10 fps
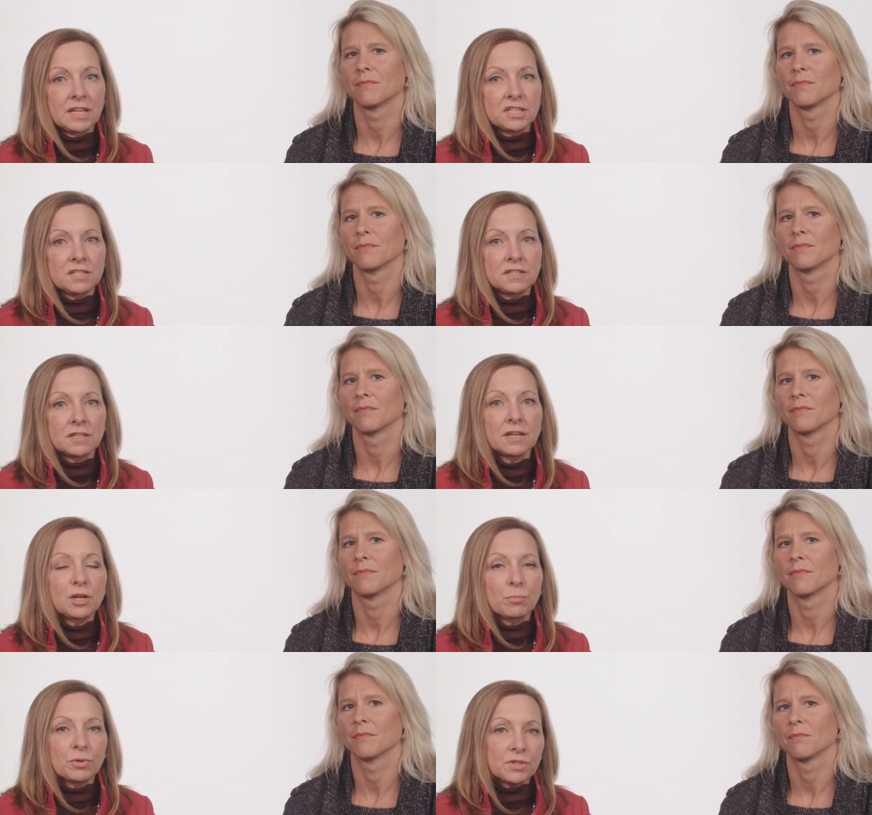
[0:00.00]
Speaker 1: agents,
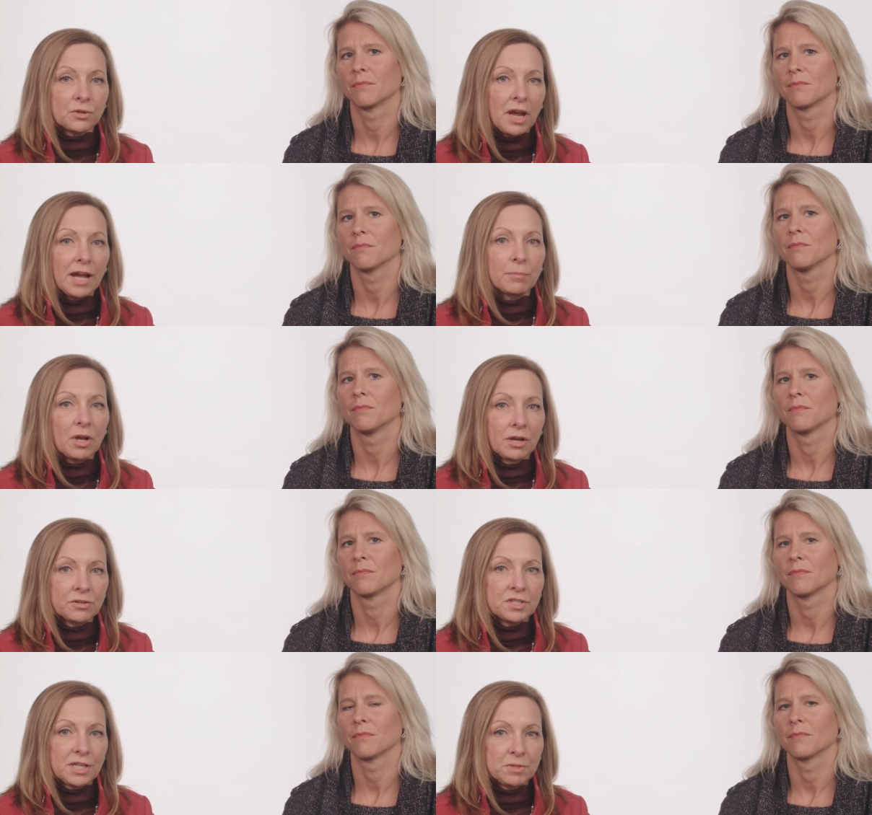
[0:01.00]
prescribe
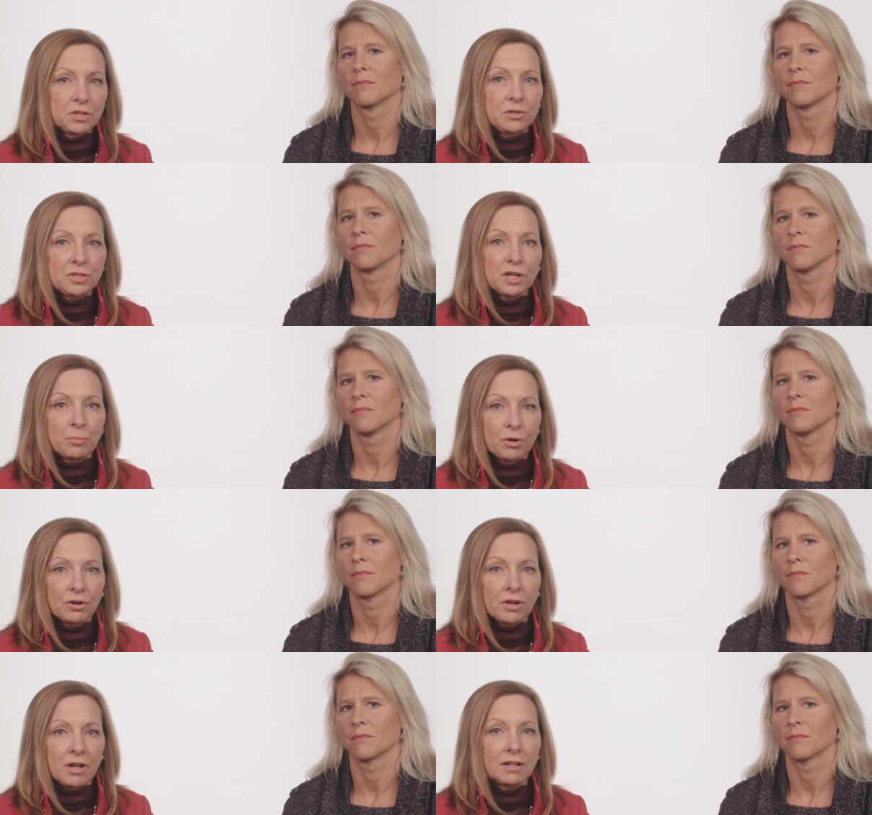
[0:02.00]
contraception using a
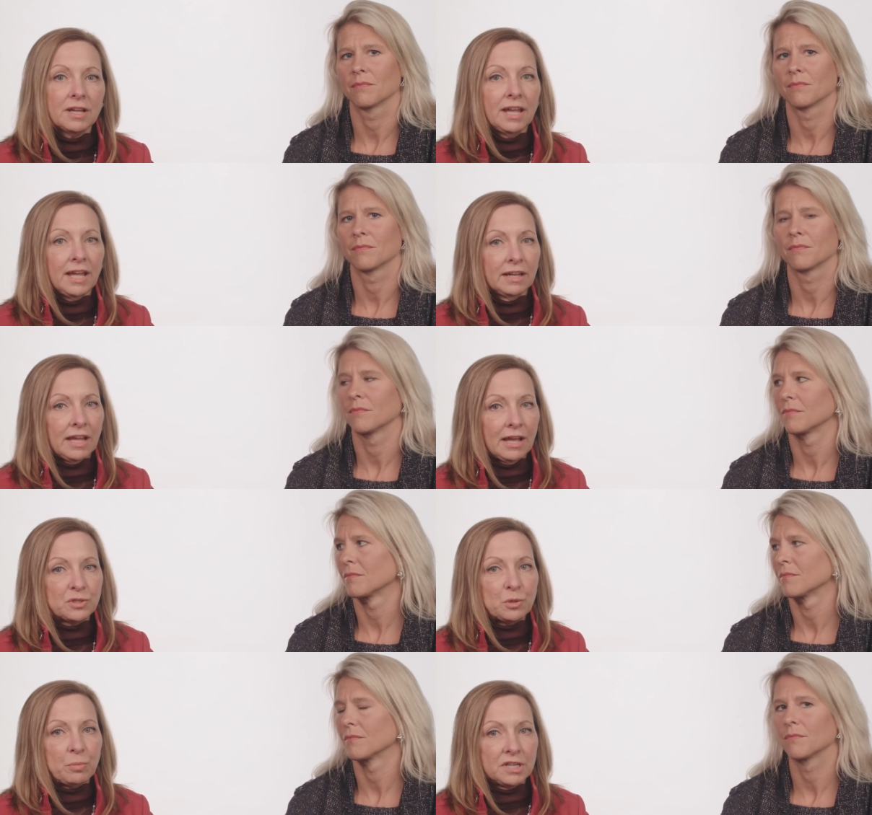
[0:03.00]
protocol, and
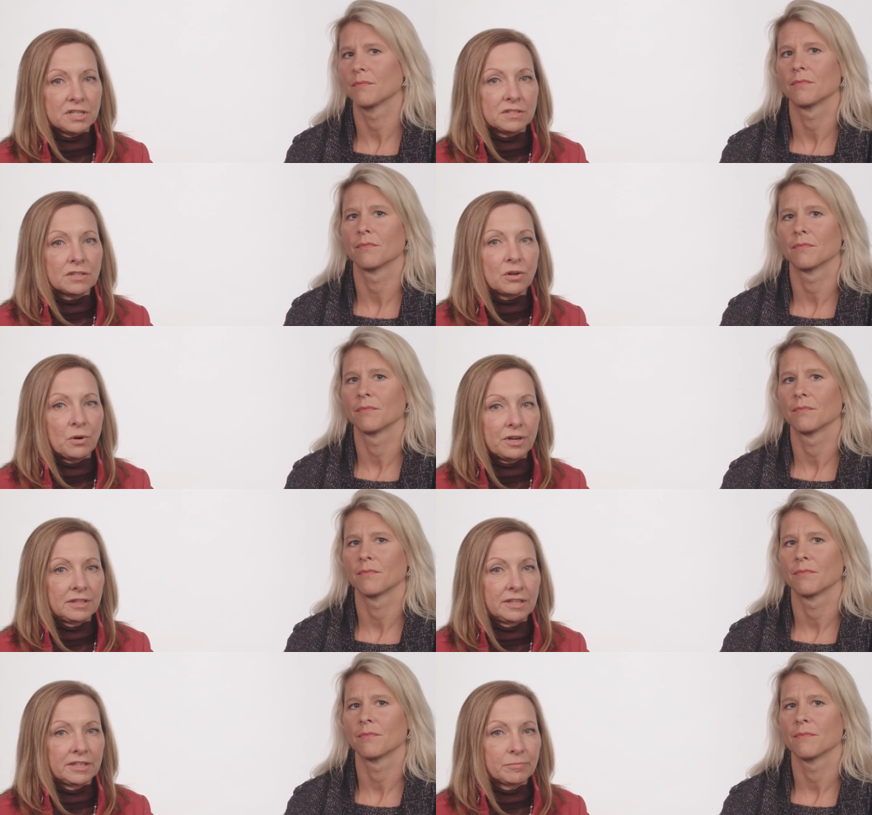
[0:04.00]
counsel patients
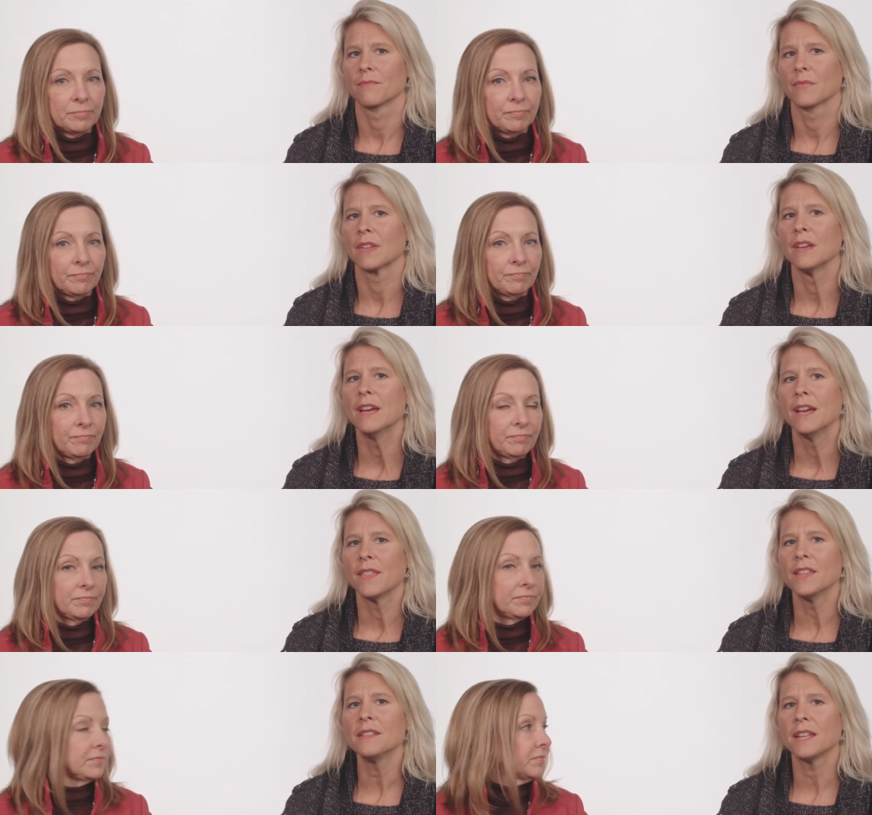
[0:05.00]
accordingly.
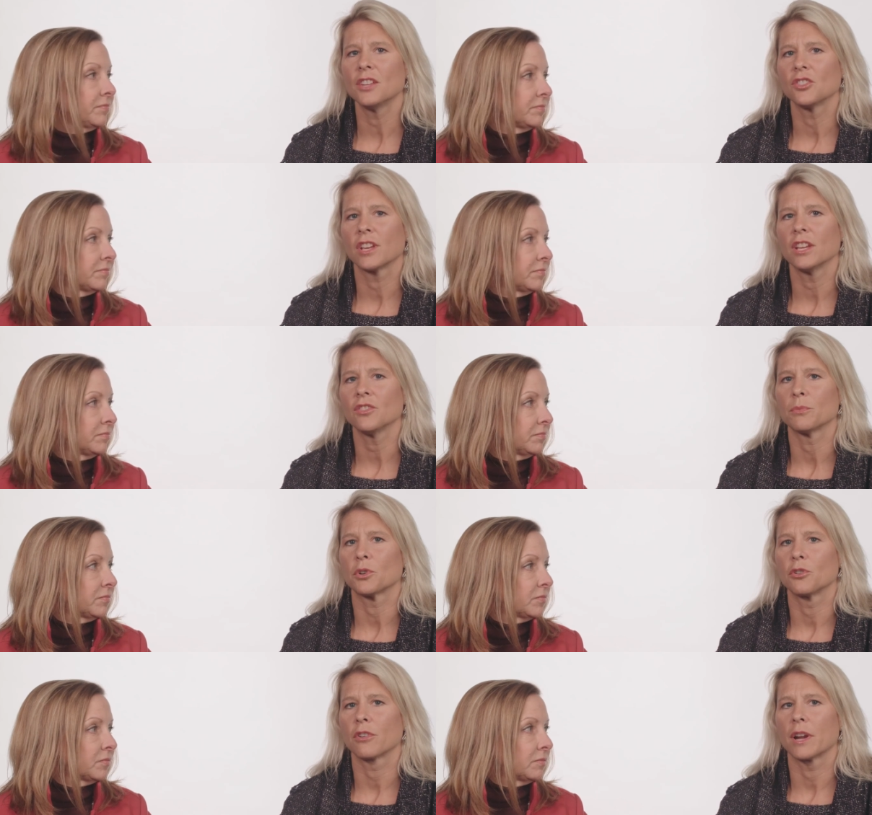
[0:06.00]
Speaker 2: This education
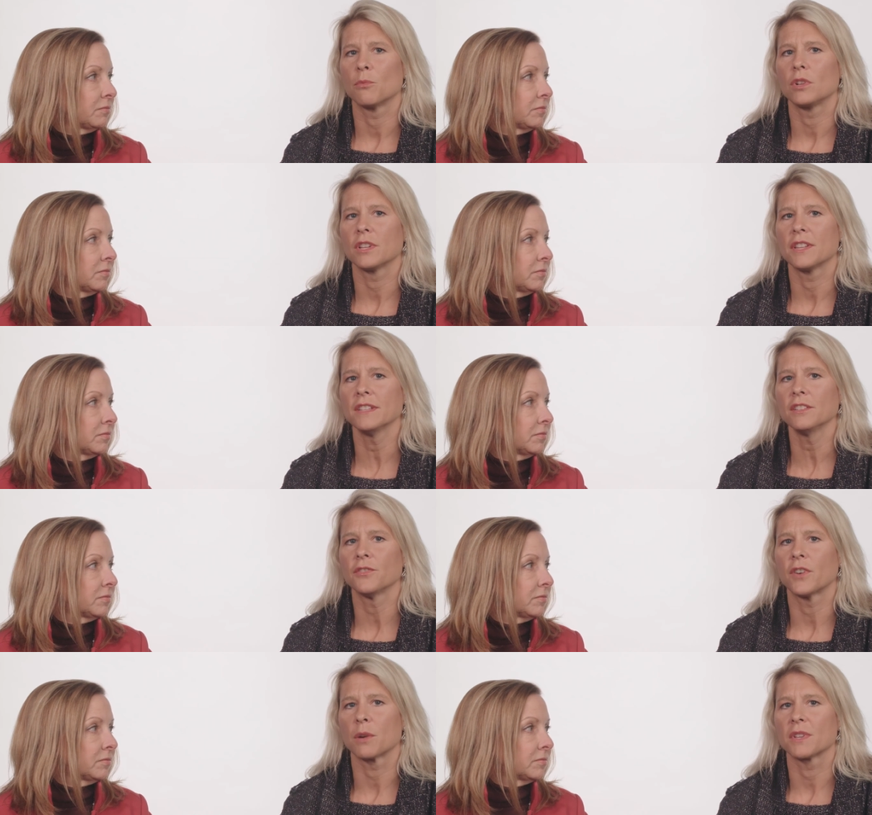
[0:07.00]
program will assist
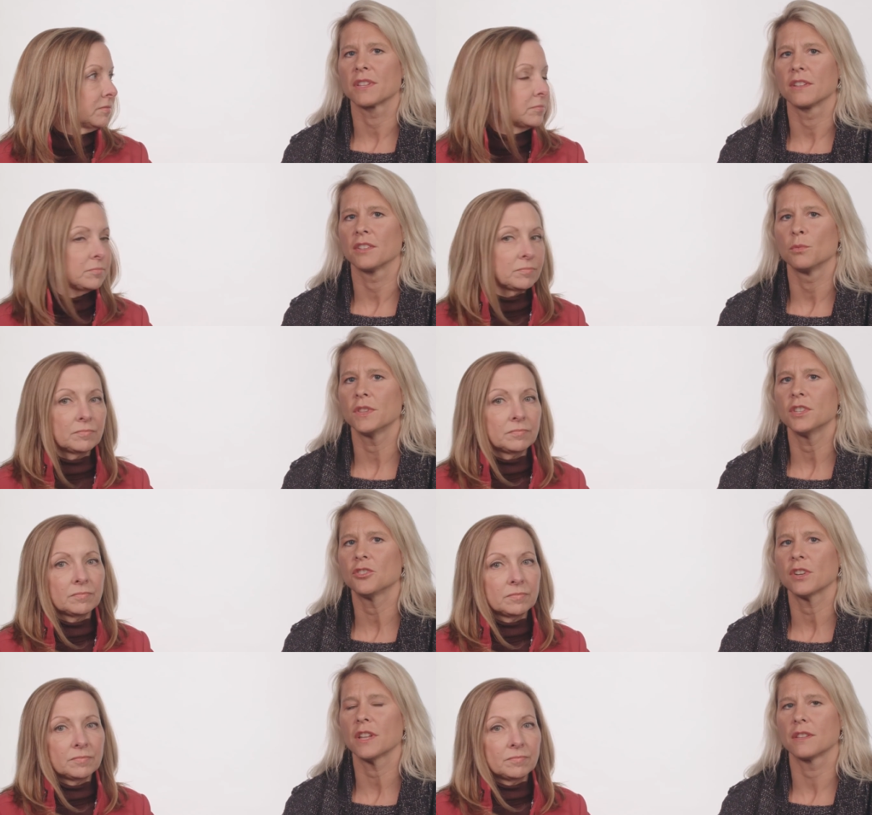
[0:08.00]
pharmacists with the
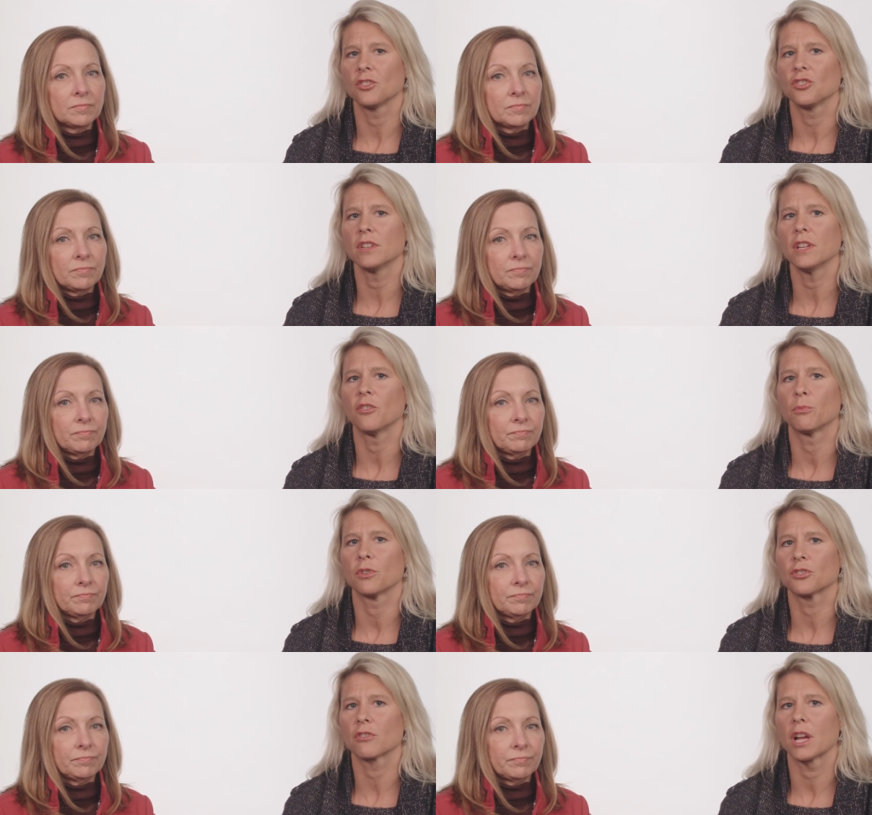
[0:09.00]
transition of
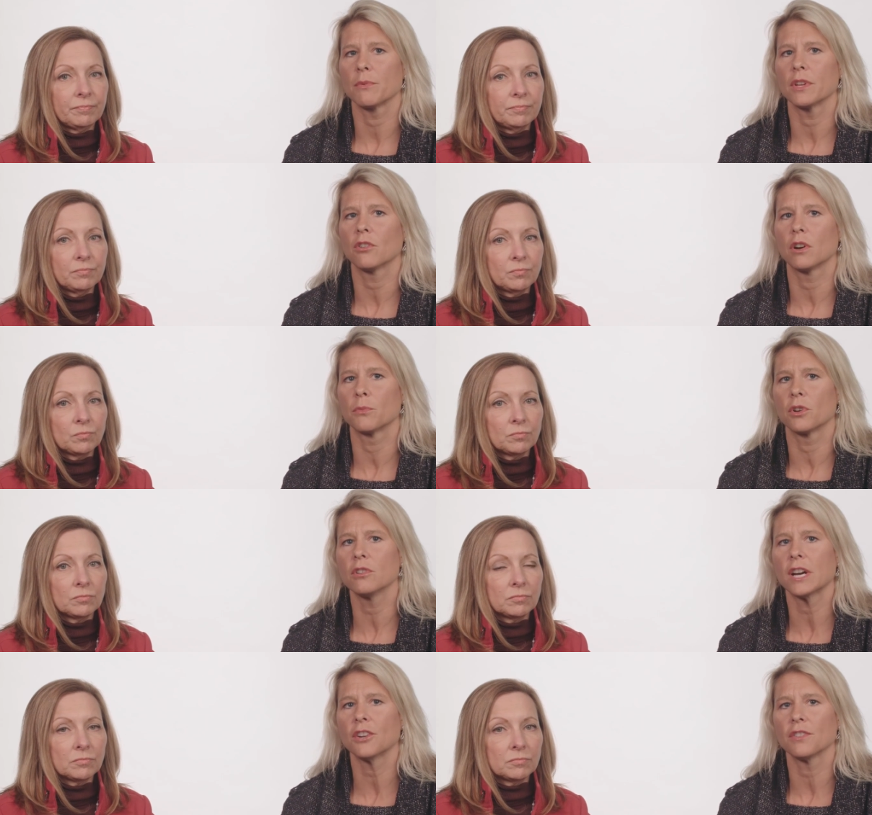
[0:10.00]
prescribing
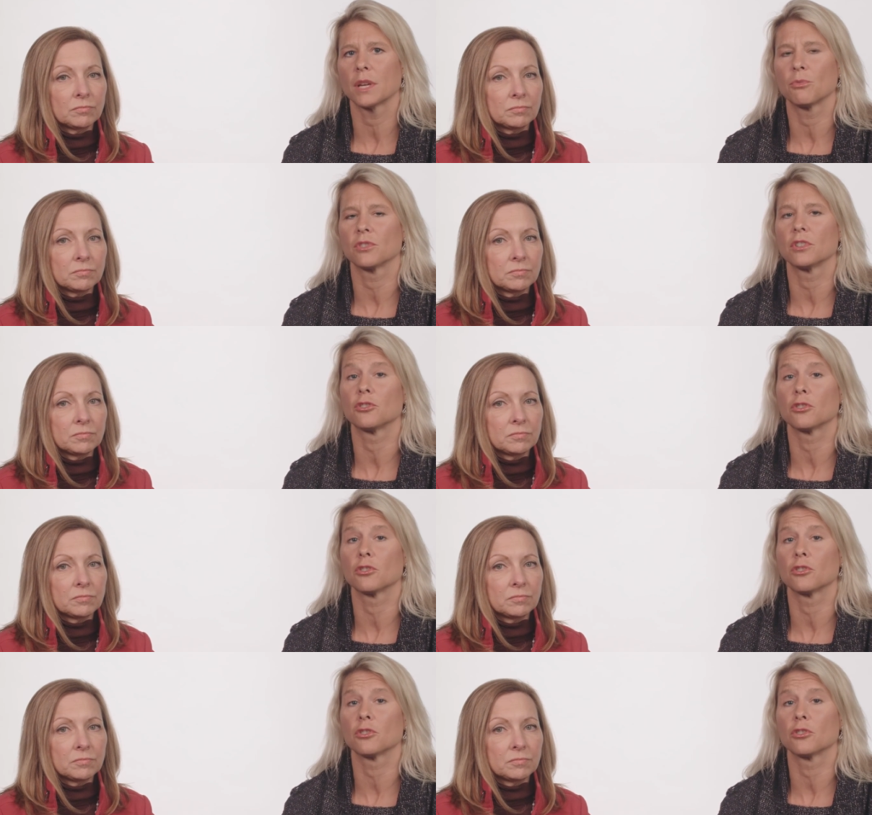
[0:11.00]
hormonal contraception